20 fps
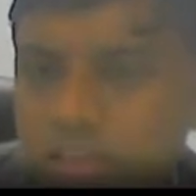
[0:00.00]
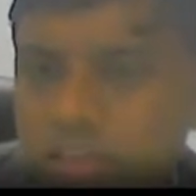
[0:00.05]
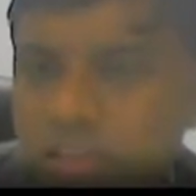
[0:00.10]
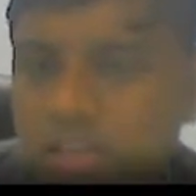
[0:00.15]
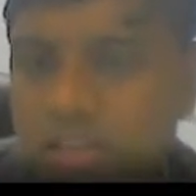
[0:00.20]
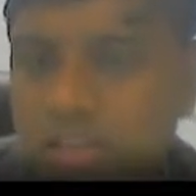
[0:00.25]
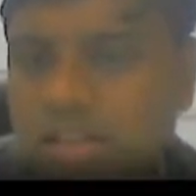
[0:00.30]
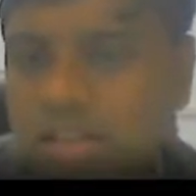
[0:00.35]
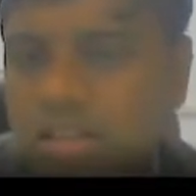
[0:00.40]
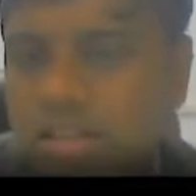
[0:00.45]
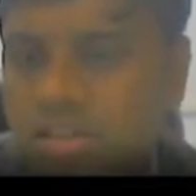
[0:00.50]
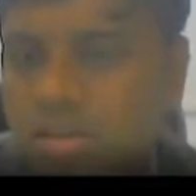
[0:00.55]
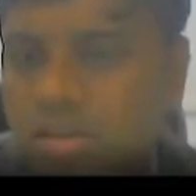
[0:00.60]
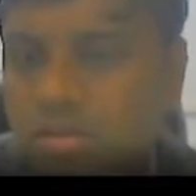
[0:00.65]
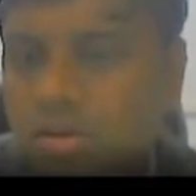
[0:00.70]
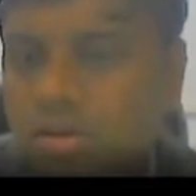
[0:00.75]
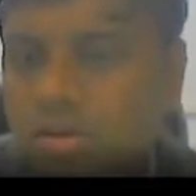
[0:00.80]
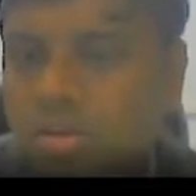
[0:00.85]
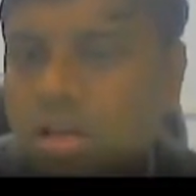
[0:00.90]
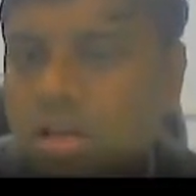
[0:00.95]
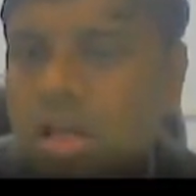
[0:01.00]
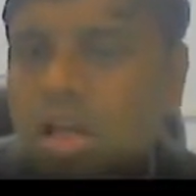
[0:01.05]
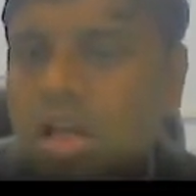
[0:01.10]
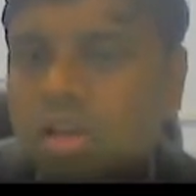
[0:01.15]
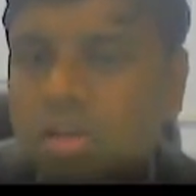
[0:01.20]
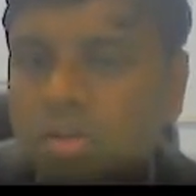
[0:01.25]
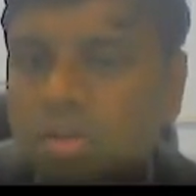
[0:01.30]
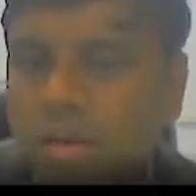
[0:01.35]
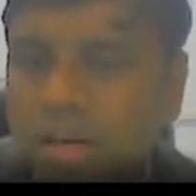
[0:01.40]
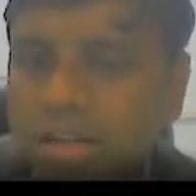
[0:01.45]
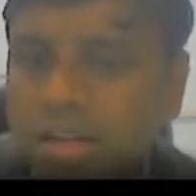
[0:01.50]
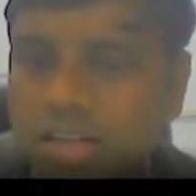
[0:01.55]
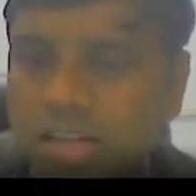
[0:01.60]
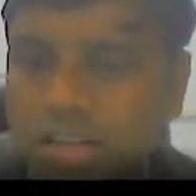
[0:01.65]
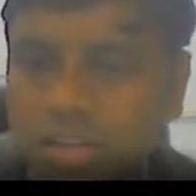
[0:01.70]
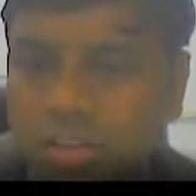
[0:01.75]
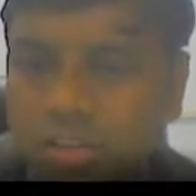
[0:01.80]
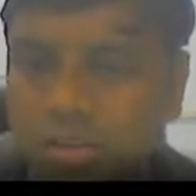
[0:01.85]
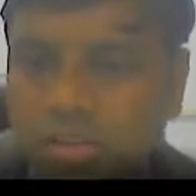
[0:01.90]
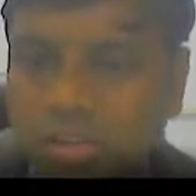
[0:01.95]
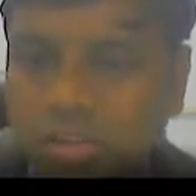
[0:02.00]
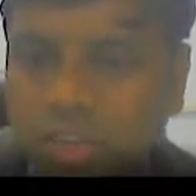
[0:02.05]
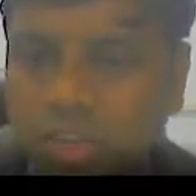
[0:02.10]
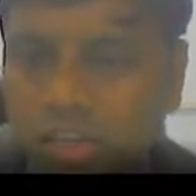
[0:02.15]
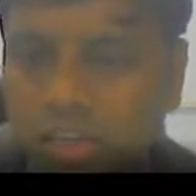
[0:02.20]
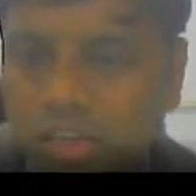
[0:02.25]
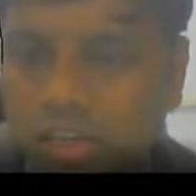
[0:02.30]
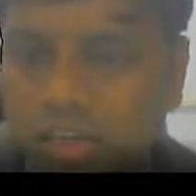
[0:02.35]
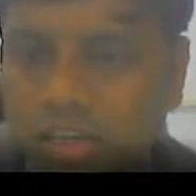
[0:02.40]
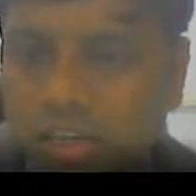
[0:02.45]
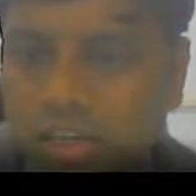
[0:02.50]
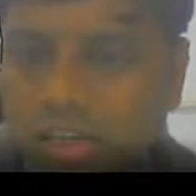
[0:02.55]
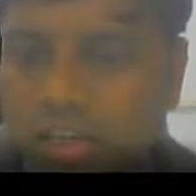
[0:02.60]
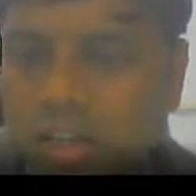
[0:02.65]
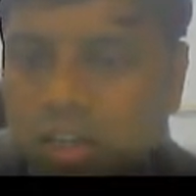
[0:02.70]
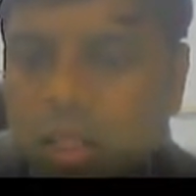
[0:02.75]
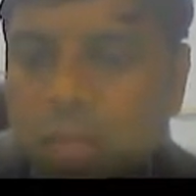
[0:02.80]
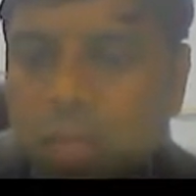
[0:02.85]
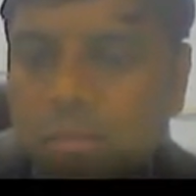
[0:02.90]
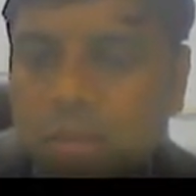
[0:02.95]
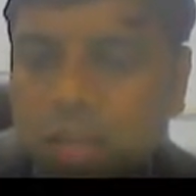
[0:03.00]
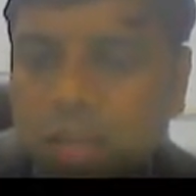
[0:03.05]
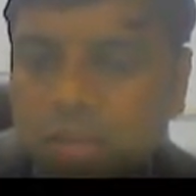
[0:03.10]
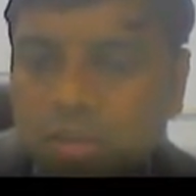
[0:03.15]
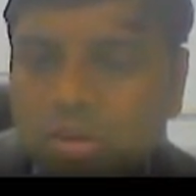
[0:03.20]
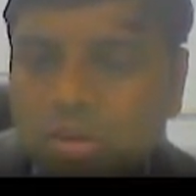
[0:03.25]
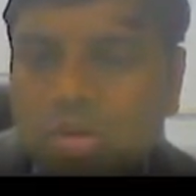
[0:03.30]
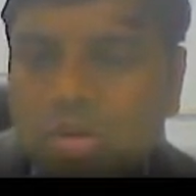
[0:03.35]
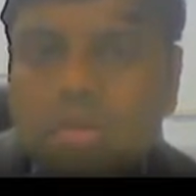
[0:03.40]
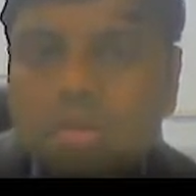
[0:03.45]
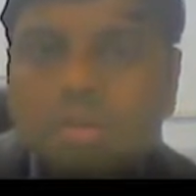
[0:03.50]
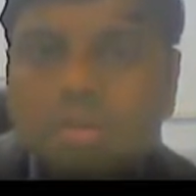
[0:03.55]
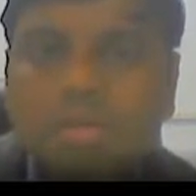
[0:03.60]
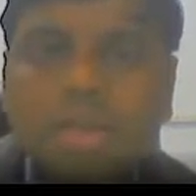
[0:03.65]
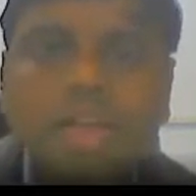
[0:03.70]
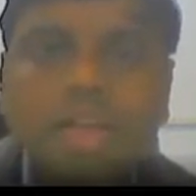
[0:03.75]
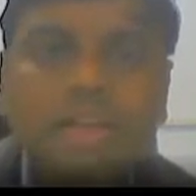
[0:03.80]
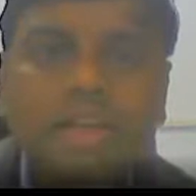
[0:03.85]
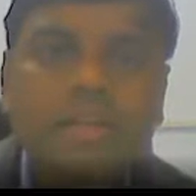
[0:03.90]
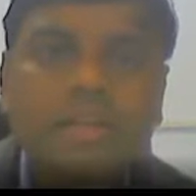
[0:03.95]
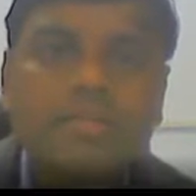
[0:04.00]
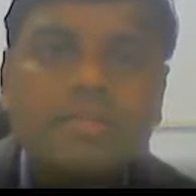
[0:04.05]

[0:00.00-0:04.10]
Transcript: thickness about 200 to 300 micrometer.